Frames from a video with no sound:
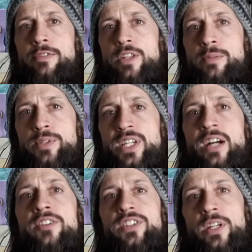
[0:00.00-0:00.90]
in
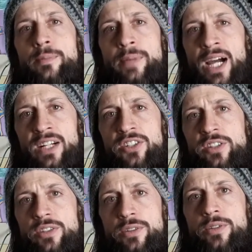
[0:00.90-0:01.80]
themselves and come back to
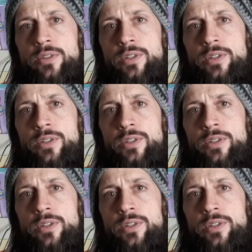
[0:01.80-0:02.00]
you.